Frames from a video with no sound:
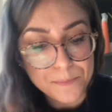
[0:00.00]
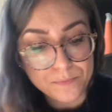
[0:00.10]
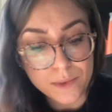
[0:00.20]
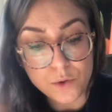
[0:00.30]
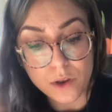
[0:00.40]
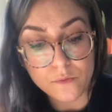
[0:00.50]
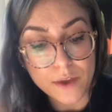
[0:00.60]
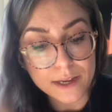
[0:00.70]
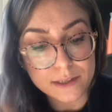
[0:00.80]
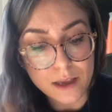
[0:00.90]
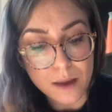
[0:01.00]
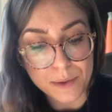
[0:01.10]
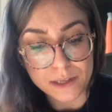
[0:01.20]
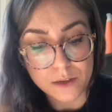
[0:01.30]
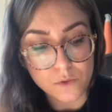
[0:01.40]
You can fix a
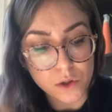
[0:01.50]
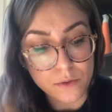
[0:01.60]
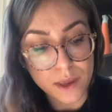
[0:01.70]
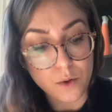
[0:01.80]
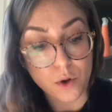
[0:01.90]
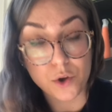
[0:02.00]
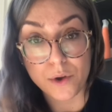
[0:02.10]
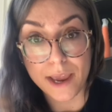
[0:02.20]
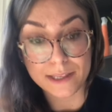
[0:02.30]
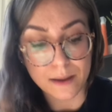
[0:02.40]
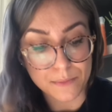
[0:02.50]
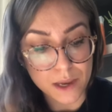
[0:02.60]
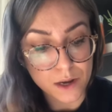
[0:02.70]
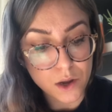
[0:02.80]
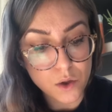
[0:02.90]
piece of clothing or create
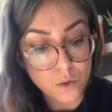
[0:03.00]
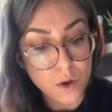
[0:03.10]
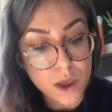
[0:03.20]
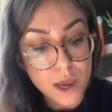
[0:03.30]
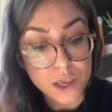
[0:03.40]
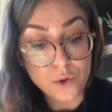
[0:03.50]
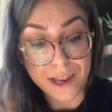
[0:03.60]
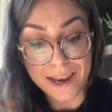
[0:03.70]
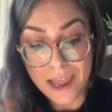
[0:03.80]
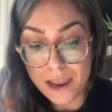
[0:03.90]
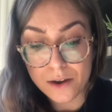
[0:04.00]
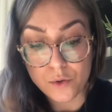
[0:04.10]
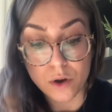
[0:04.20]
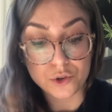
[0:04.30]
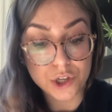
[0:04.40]
something new. You can knit,
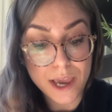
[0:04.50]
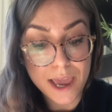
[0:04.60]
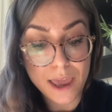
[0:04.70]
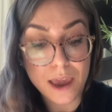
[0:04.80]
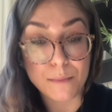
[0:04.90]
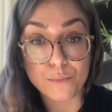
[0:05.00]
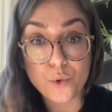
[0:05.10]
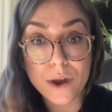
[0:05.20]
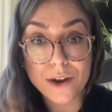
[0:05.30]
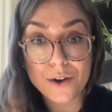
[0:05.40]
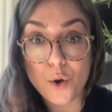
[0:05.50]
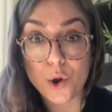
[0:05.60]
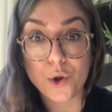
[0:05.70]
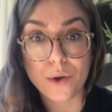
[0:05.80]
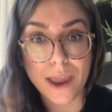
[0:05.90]
crochet, embroider, or
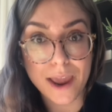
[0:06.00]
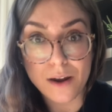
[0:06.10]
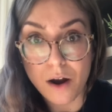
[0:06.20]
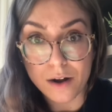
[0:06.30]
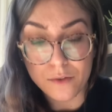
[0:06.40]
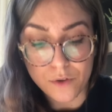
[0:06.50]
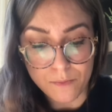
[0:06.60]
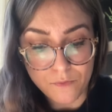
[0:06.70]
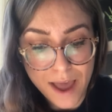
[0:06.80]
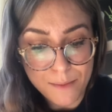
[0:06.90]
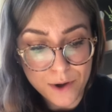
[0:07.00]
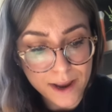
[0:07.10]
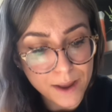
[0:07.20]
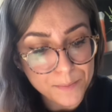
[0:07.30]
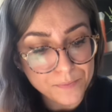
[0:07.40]
create art from
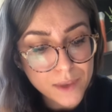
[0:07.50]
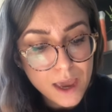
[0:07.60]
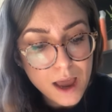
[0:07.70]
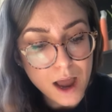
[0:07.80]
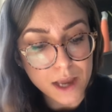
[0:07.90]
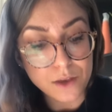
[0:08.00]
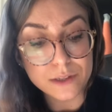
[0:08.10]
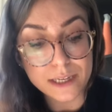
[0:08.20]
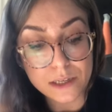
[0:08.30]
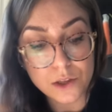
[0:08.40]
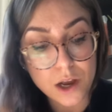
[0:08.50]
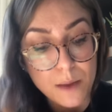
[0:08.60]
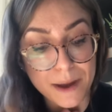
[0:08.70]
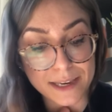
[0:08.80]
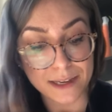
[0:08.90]
fabric. You'll need to look
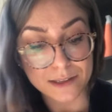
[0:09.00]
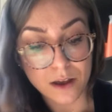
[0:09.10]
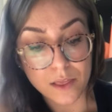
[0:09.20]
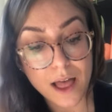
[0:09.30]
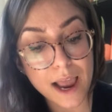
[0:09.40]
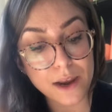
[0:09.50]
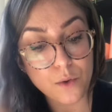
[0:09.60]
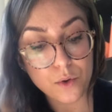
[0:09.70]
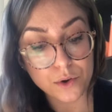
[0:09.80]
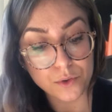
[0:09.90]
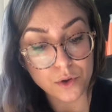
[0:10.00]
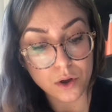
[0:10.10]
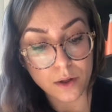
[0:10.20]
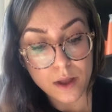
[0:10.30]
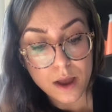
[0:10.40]
up ideas online or
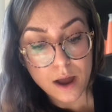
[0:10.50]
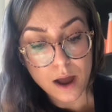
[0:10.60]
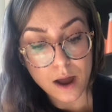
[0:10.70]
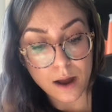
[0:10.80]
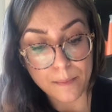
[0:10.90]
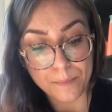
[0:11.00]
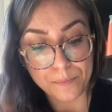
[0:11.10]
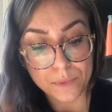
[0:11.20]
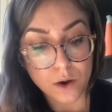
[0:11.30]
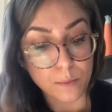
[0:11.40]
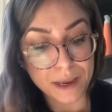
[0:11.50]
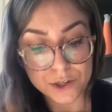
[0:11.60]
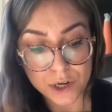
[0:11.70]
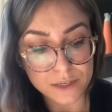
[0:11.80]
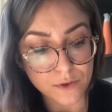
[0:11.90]
Google or
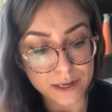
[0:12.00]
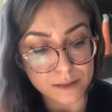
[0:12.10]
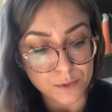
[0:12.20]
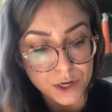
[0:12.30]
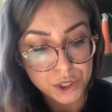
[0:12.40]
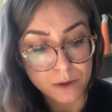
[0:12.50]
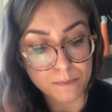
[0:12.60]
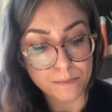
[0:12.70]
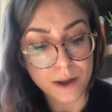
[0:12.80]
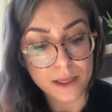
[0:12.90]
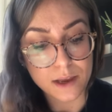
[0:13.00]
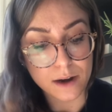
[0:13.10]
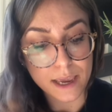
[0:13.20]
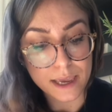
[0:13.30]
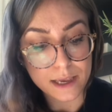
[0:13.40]
Pinterest for inspiration, but
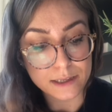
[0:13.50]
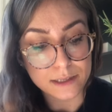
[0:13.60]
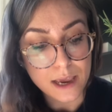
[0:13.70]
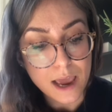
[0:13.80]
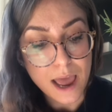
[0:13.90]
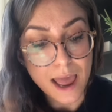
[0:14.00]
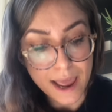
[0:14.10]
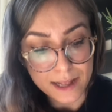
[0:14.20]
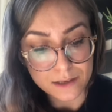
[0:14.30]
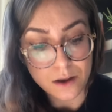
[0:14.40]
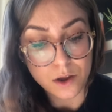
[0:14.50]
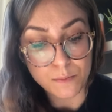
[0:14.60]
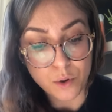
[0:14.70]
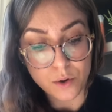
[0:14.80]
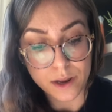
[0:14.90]
there is a hands-on
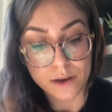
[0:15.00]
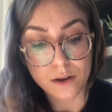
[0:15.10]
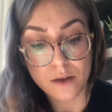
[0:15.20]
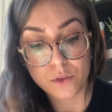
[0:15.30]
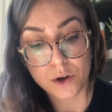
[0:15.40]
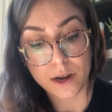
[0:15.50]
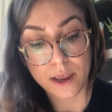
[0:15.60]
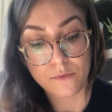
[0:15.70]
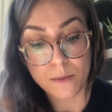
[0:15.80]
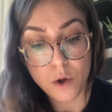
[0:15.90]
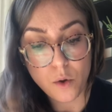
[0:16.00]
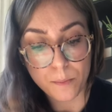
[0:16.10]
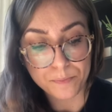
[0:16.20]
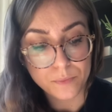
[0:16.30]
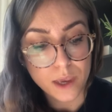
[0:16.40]
component of learning from home.